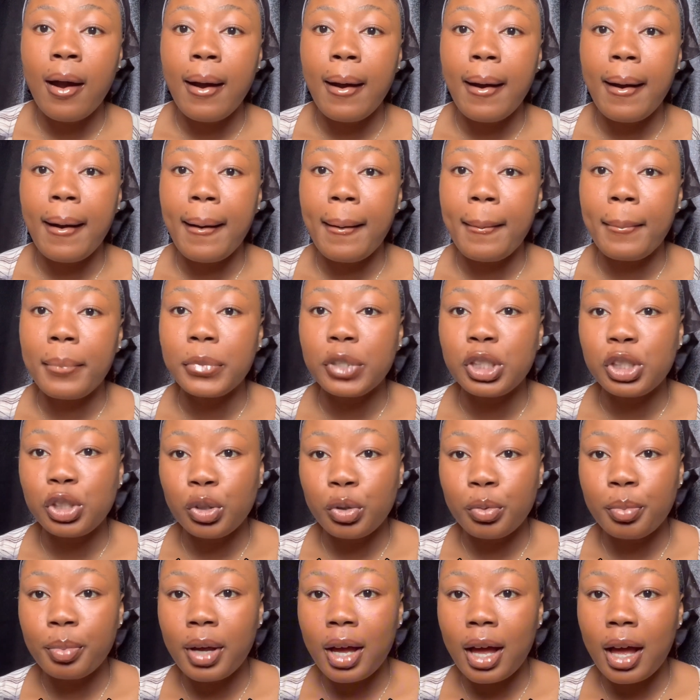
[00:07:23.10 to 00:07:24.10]
um
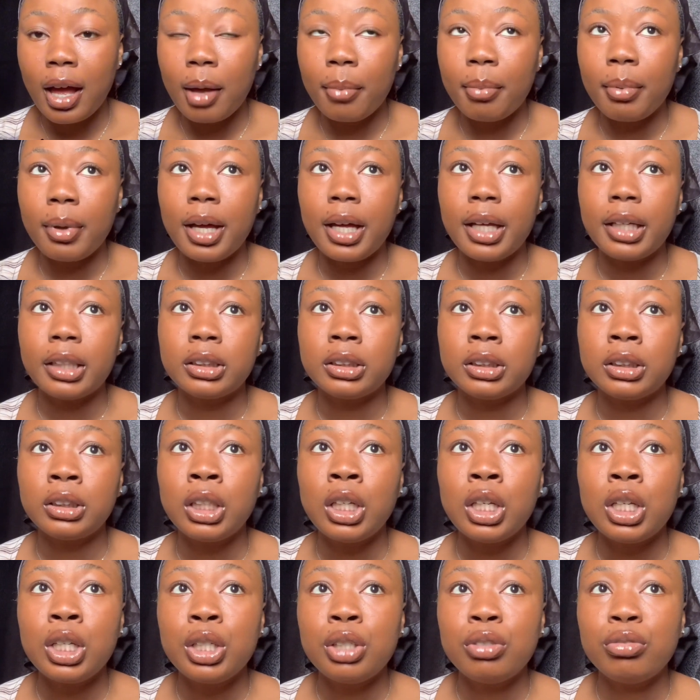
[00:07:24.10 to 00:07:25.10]
jilbab and
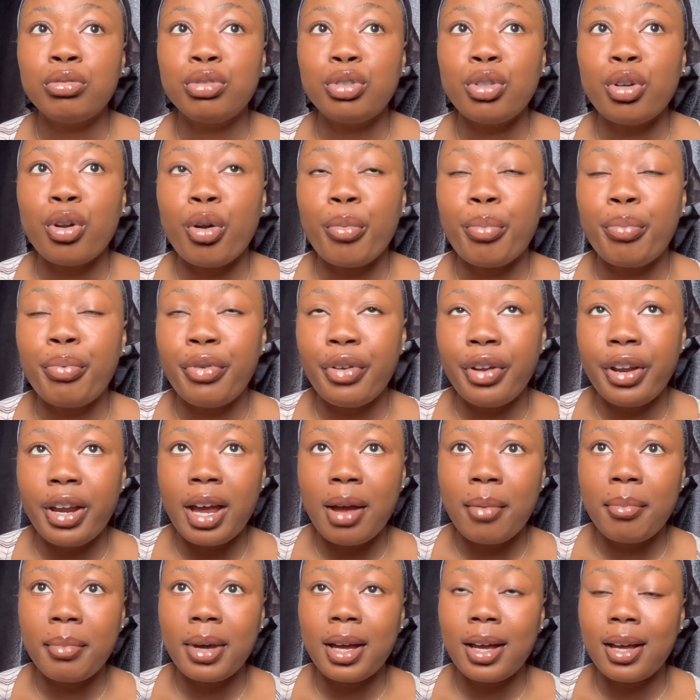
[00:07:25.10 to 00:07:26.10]
your prayer
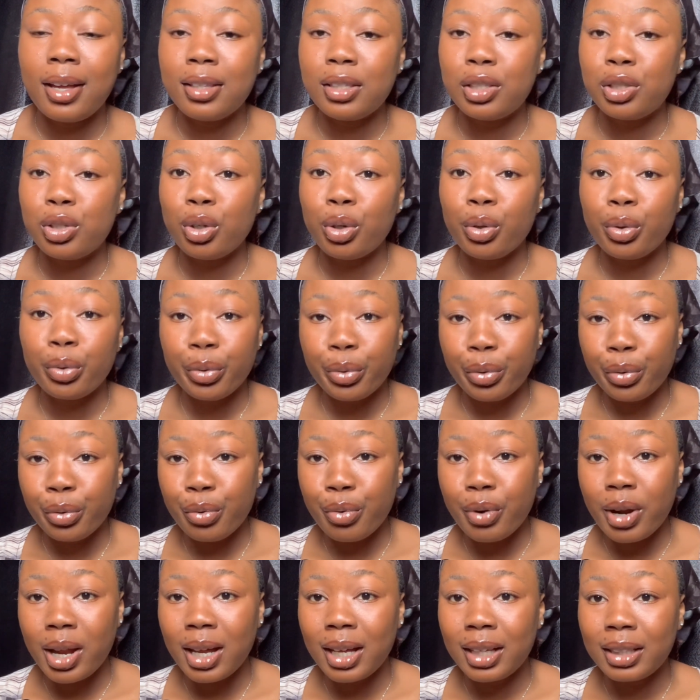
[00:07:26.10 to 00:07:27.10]
mat, your
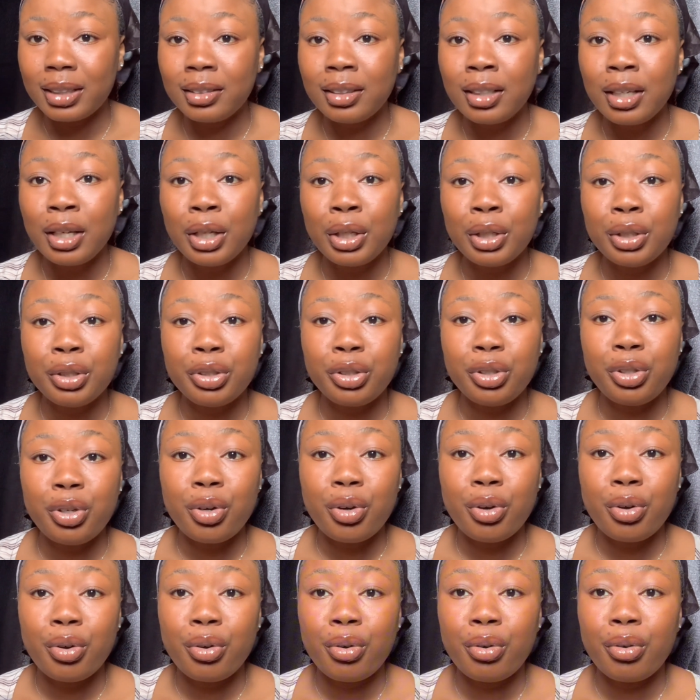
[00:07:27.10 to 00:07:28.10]
Quran,
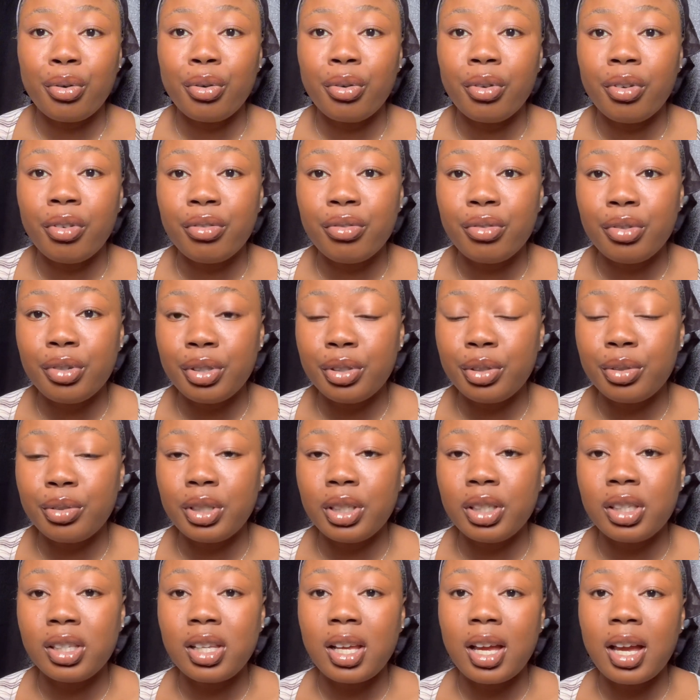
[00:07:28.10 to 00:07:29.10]
your
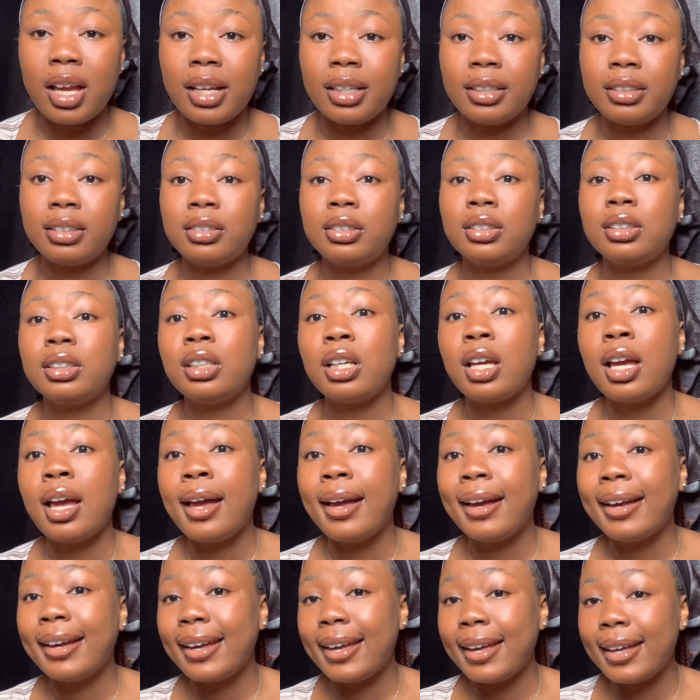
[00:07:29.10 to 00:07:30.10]
roses and
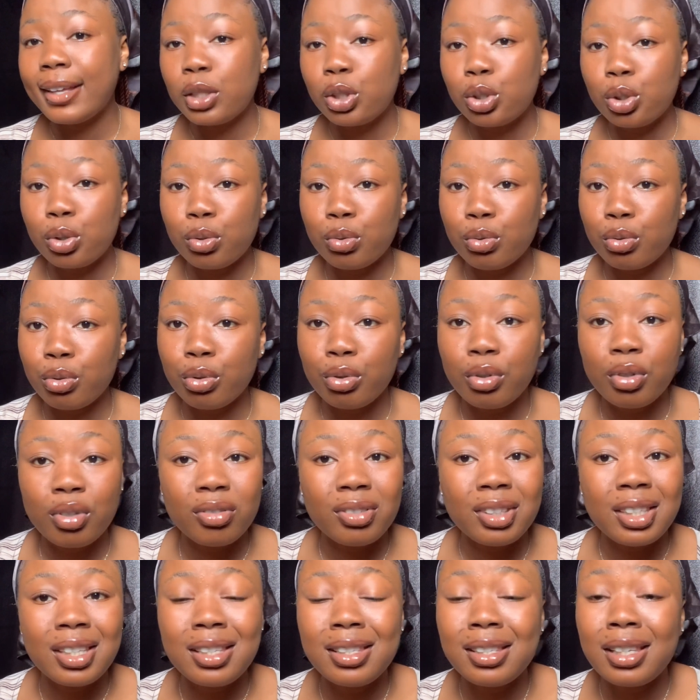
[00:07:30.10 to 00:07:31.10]
ketu,
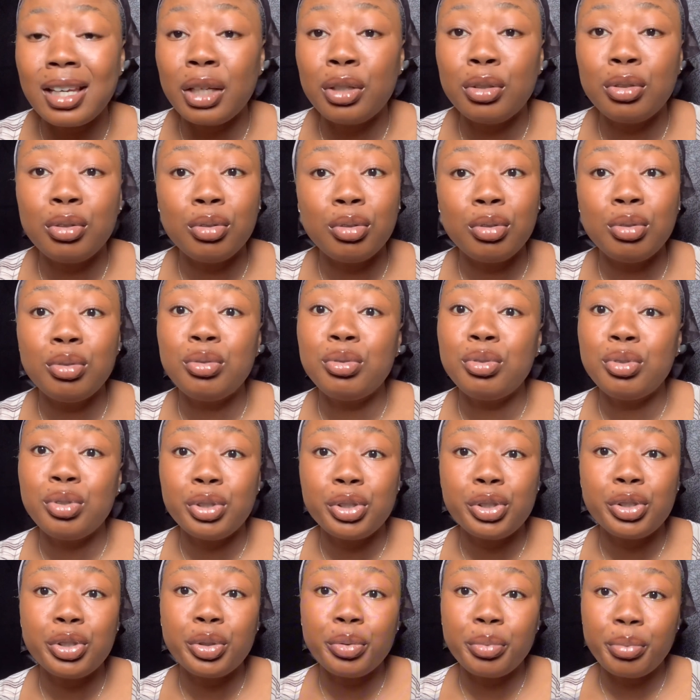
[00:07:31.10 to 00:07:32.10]
things that you know you
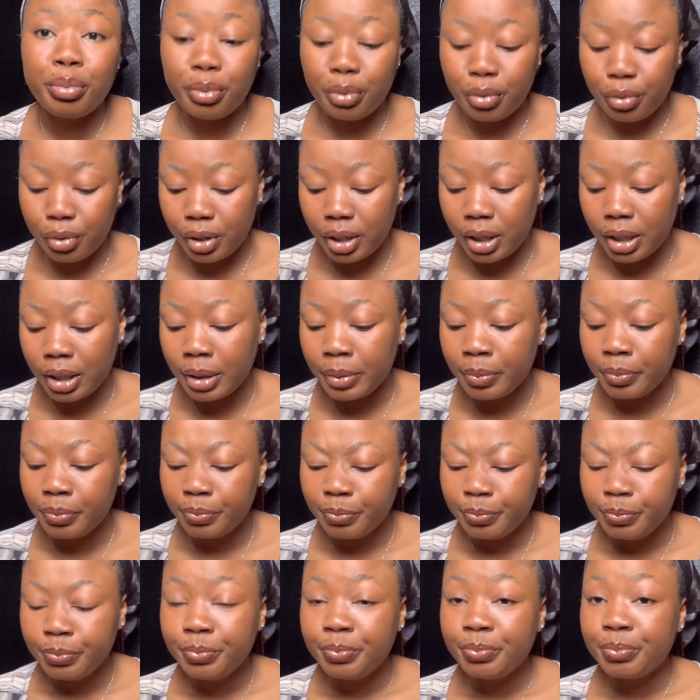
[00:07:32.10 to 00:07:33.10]
used to pray.
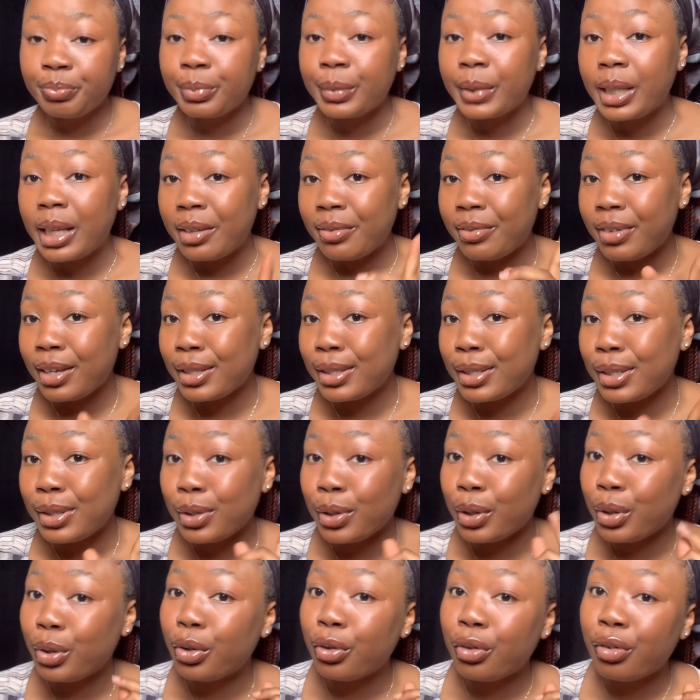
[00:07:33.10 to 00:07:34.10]
Emphasis
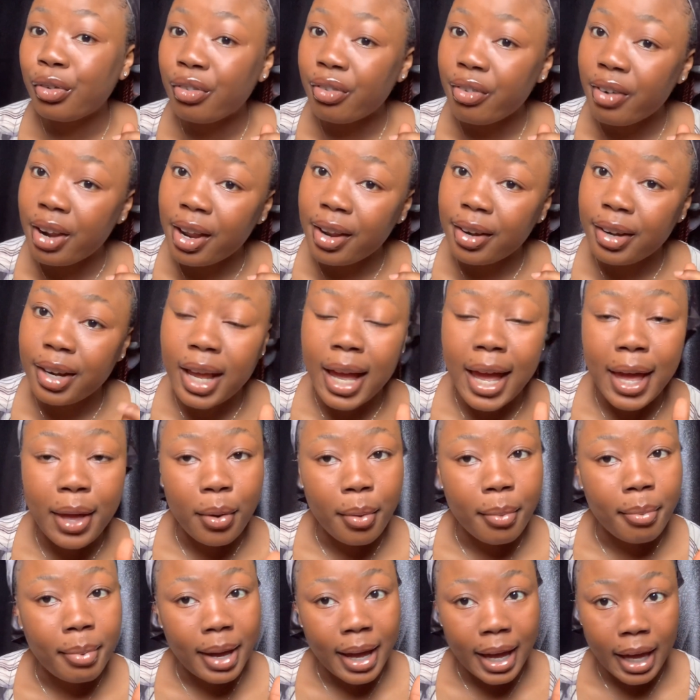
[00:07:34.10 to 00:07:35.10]
on your Quran and your
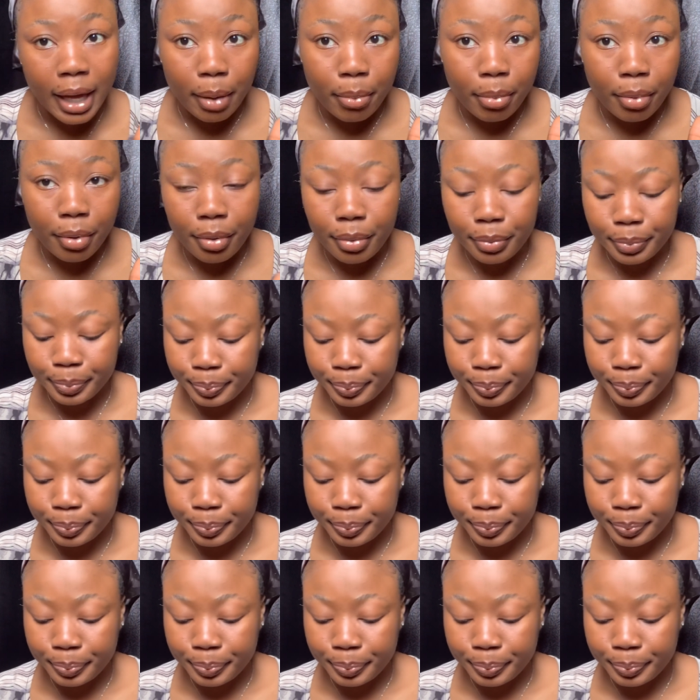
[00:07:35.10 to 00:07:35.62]
Bible.